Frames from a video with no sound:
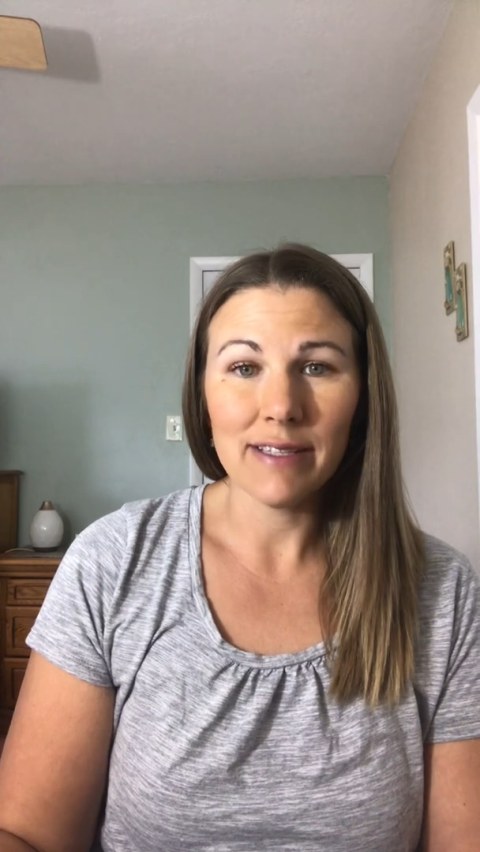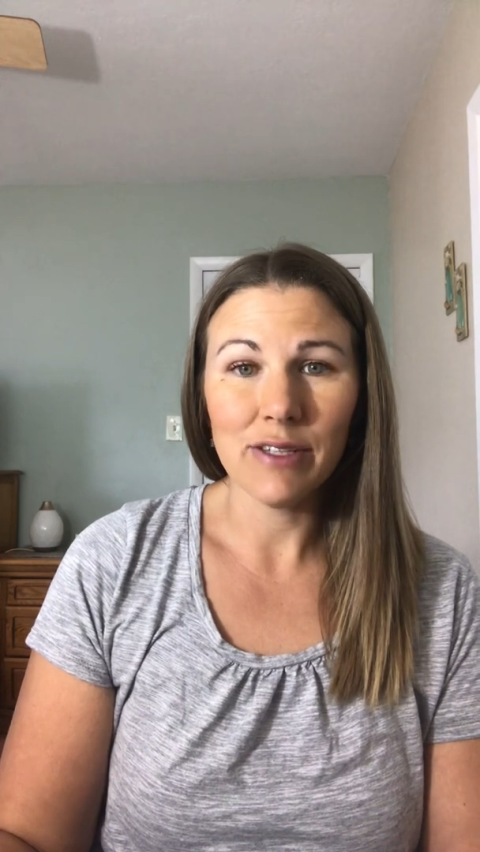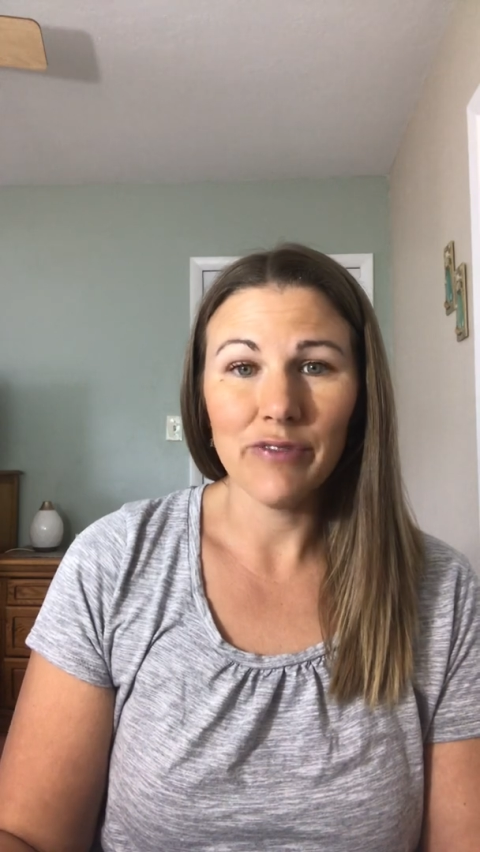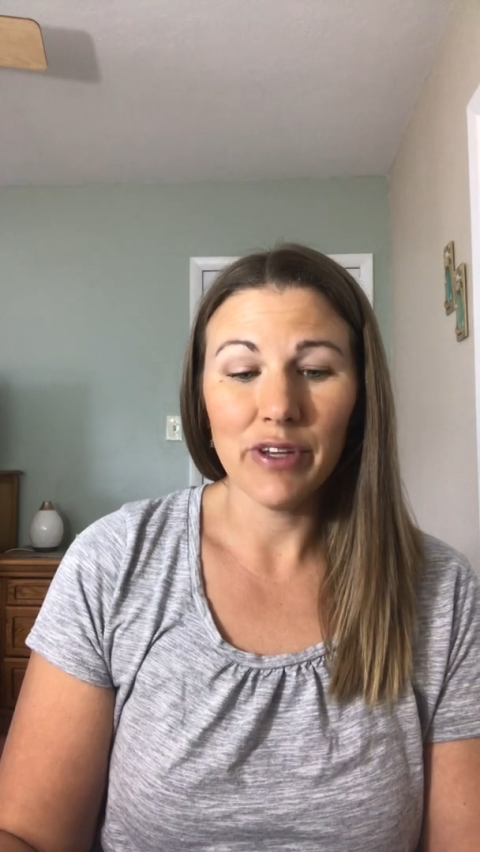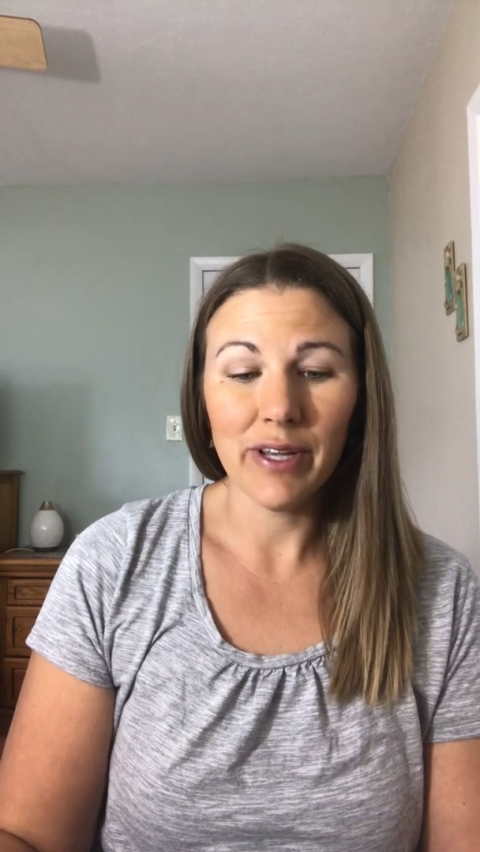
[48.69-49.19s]

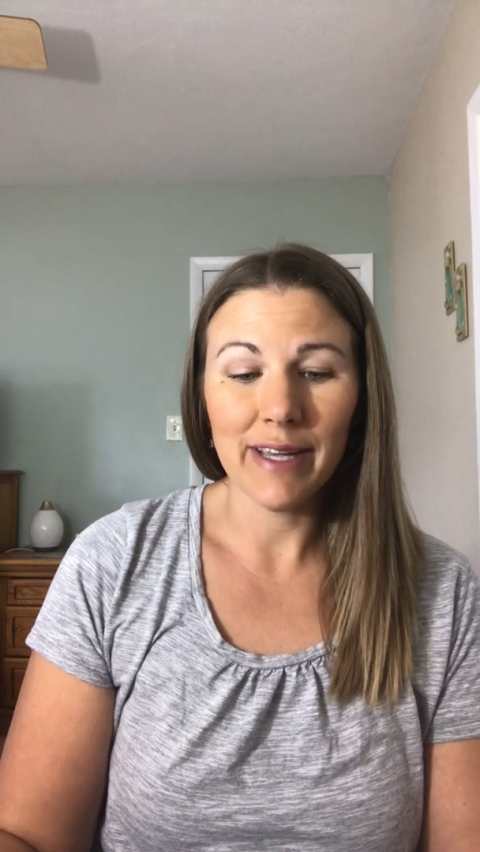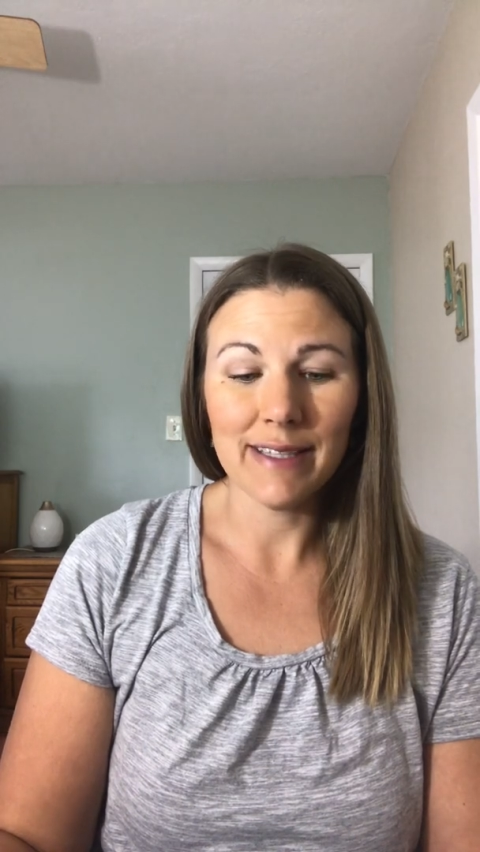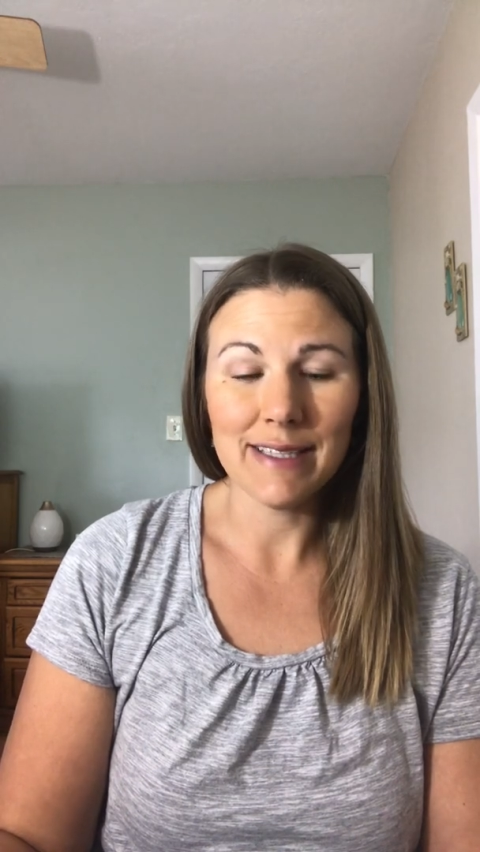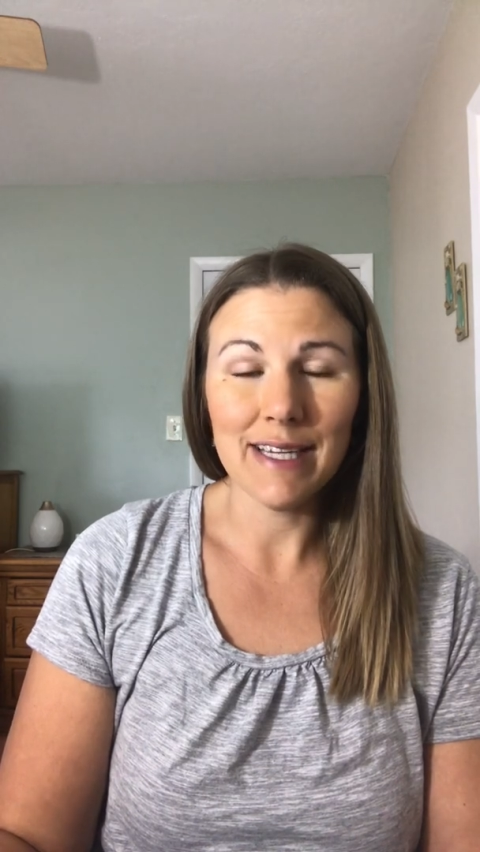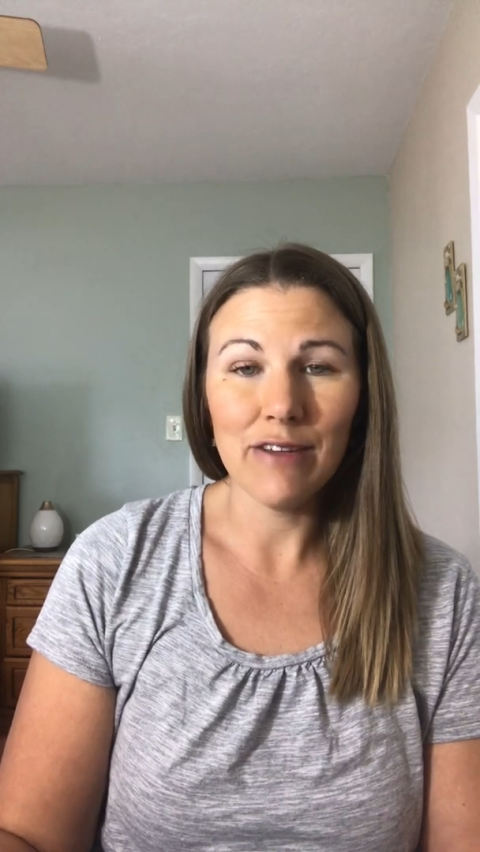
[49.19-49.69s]
So if you can get
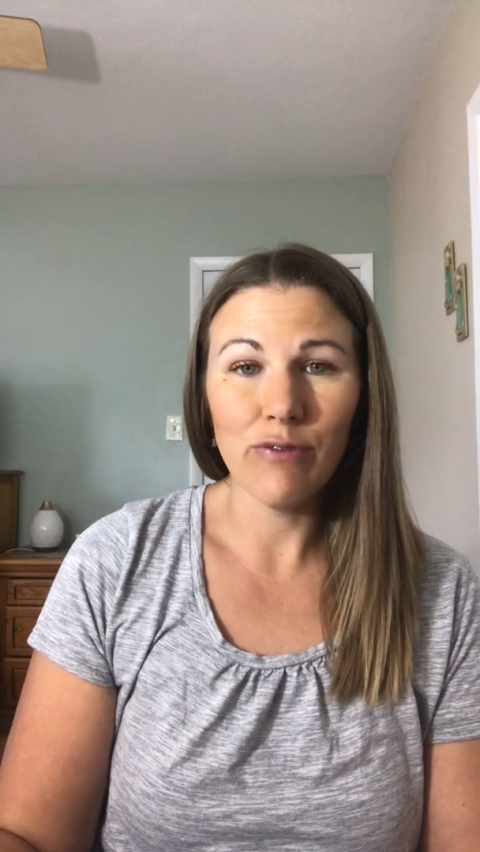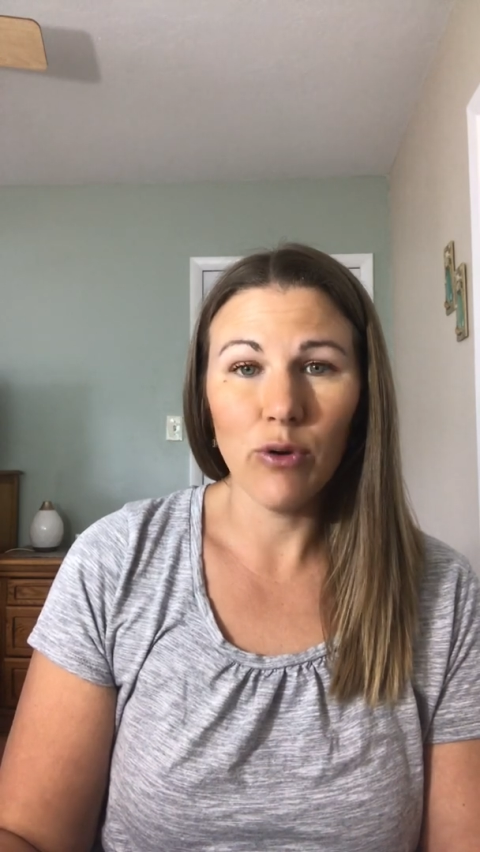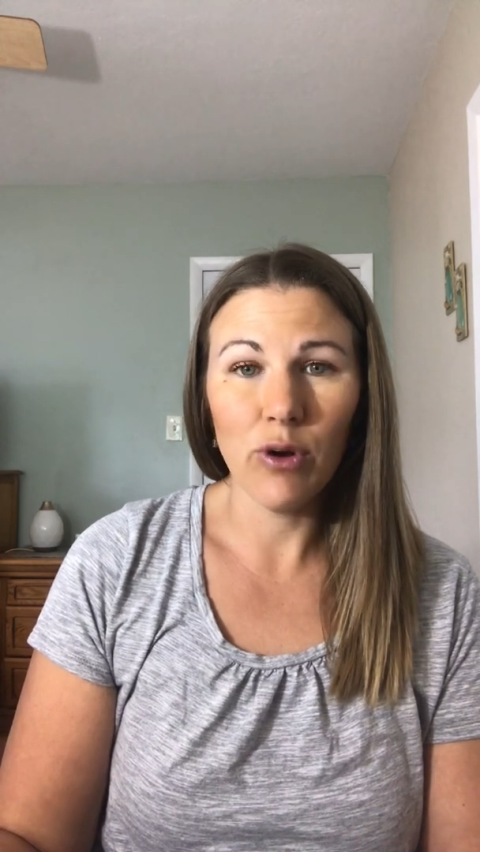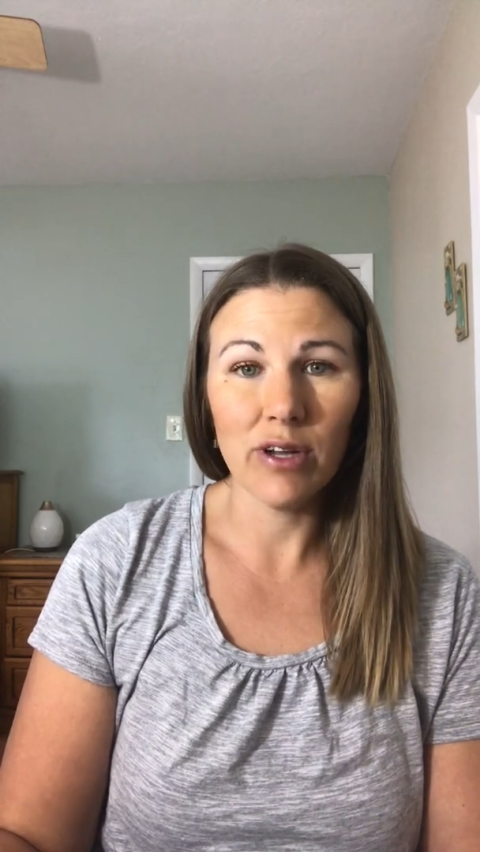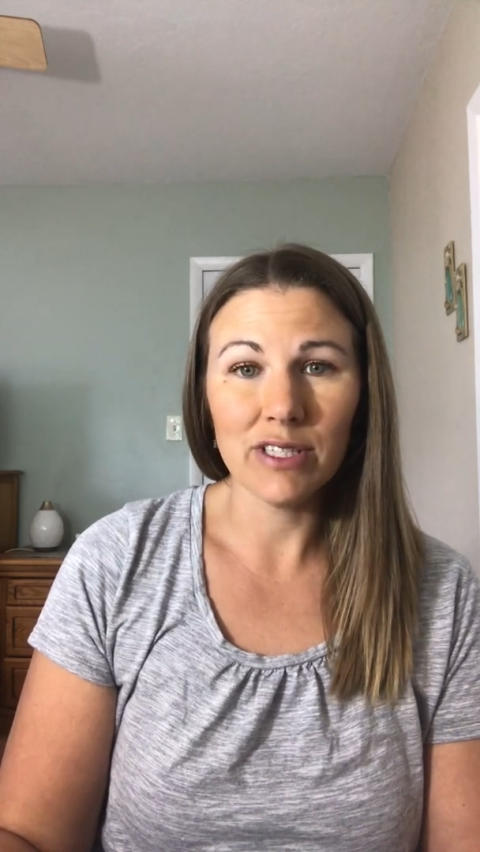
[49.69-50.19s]
the T4,